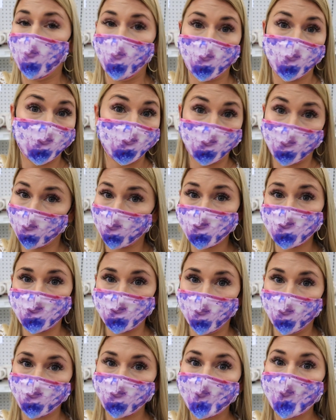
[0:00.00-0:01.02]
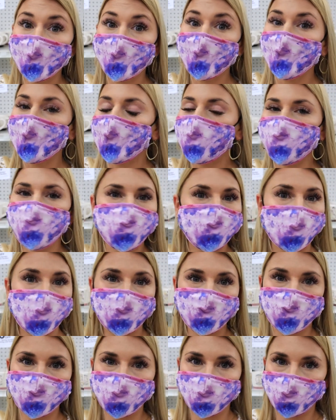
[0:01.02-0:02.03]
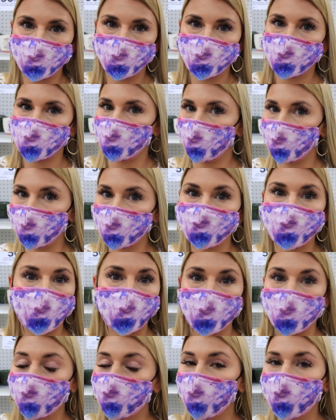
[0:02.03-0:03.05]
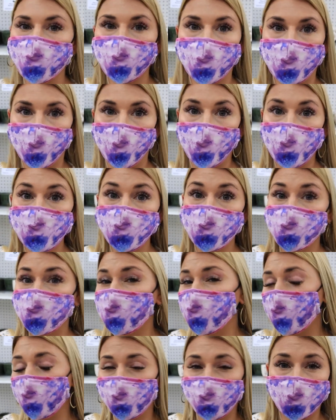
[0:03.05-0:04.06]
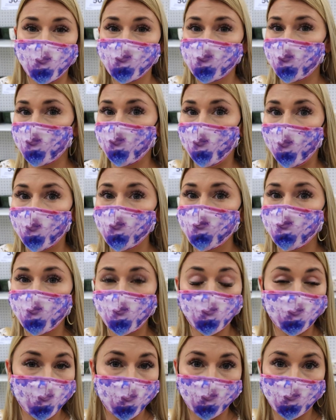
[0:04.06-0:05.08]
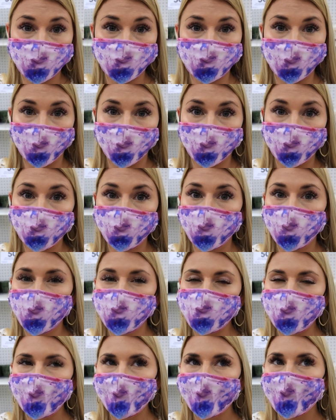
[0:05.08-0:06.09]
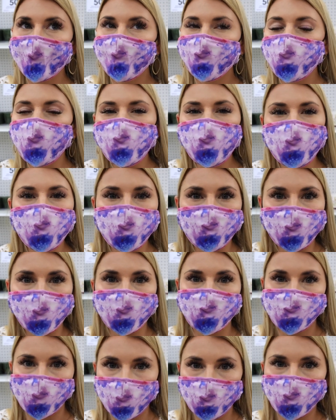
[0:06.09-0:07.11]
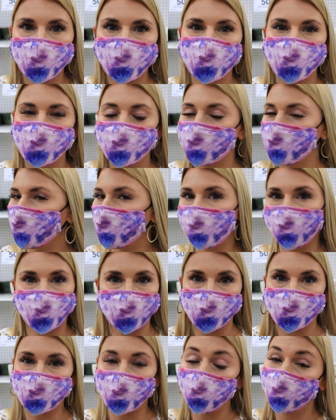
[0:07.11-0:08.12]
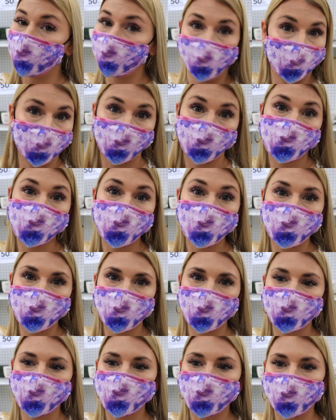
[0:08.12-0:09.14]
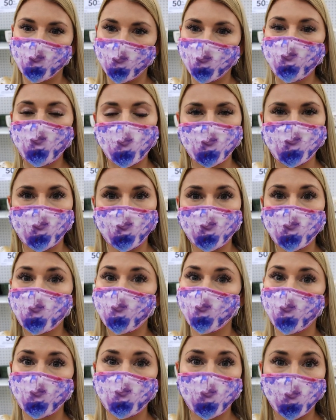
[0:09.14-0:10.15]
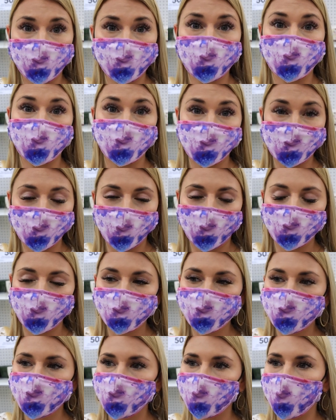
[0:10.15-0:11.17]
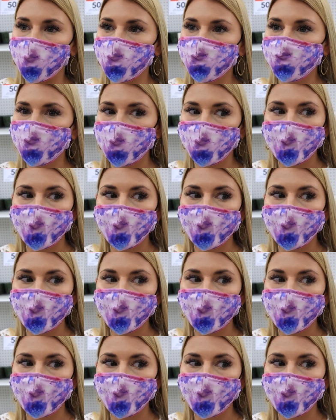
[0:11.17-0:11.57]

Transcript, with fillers: buy a lot of stuff and just kind of return what doesn't work. That way you have a lot of options to like mix and match when you go to style. Plus, I feel like people don't realize how much different stuff and layers you need to like make something look perfectly styled. So